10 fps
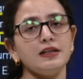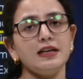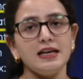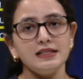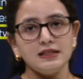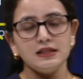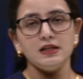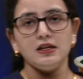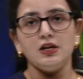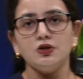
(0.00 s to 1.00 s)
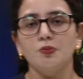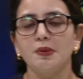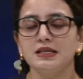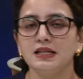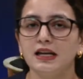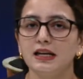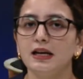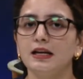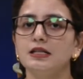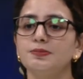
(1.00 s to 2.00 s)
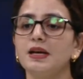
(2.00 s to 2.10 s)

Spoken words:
Yes, so basically it is